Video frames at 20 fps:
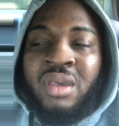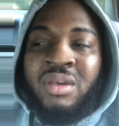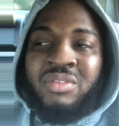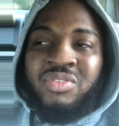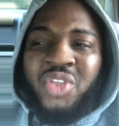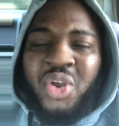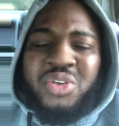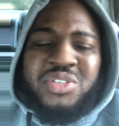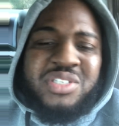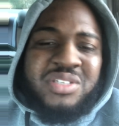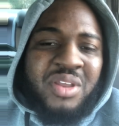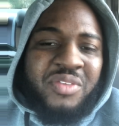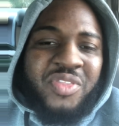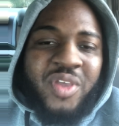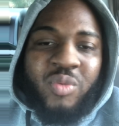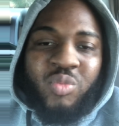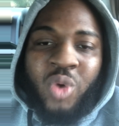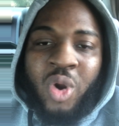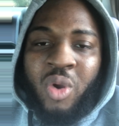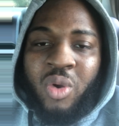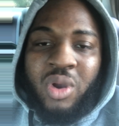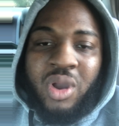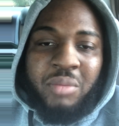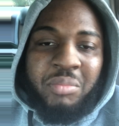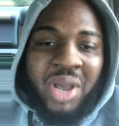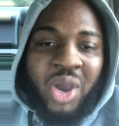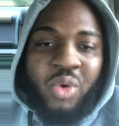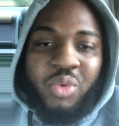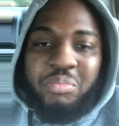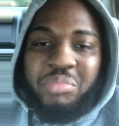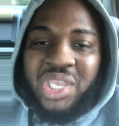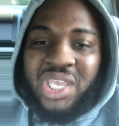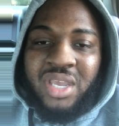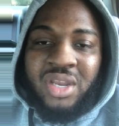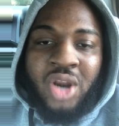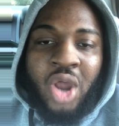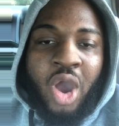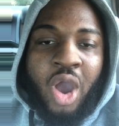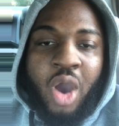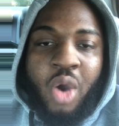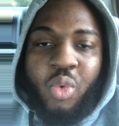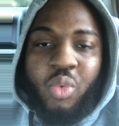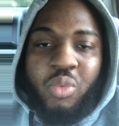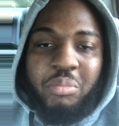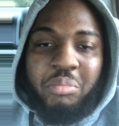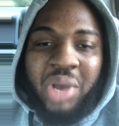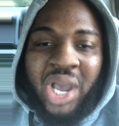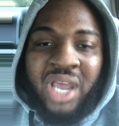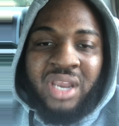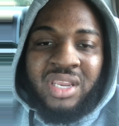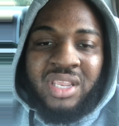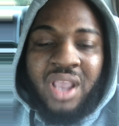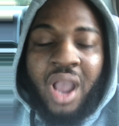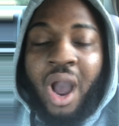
There's nothing wrong about being a homebody.